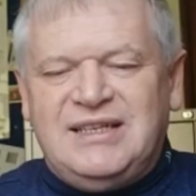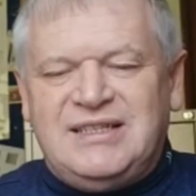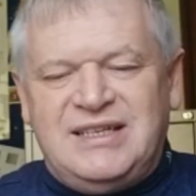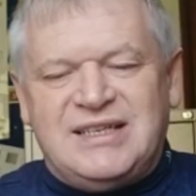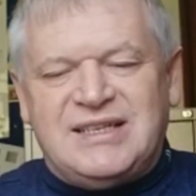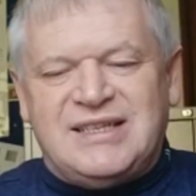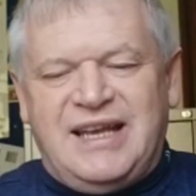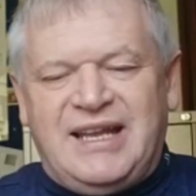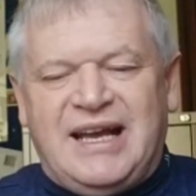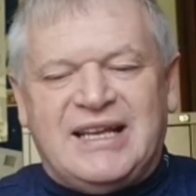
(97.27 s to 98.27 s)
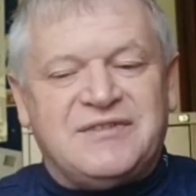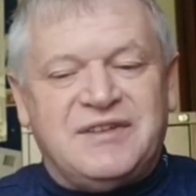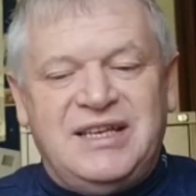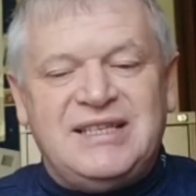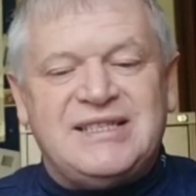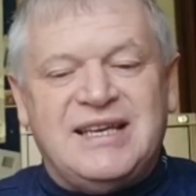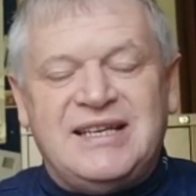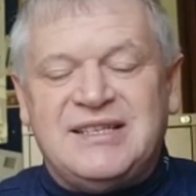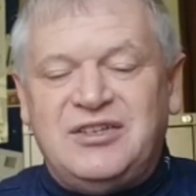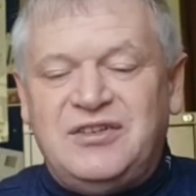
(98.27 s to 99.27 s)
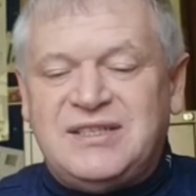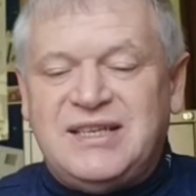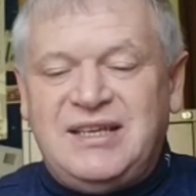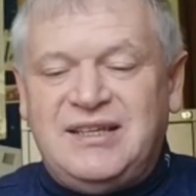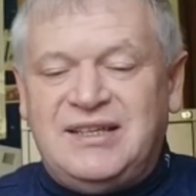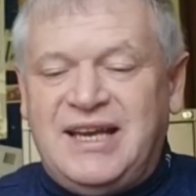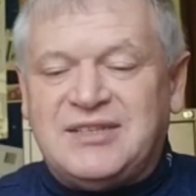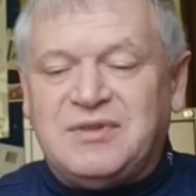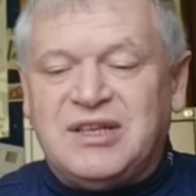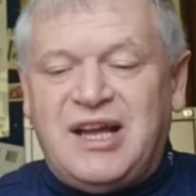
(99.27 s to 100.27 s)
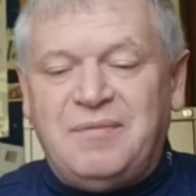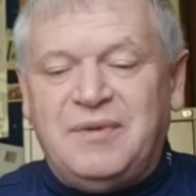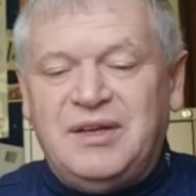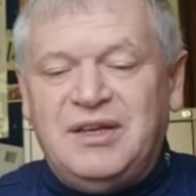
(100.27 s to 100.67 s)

Jesus said, "As for these things that you see, the days will come